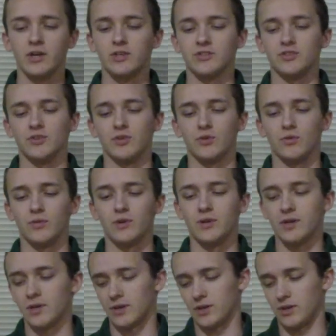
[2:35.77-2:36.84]
So
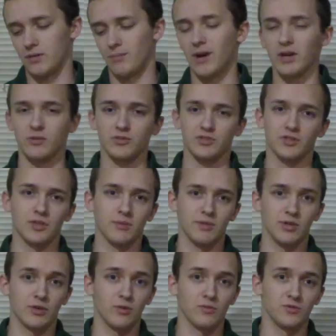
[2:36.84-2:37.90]
monos are going to be
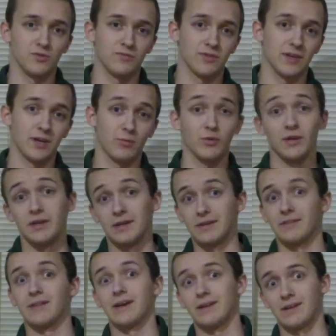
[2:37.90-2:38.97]
your go-to for that. We'll get
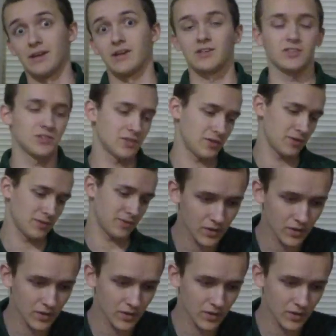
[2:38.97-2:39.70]
into that next.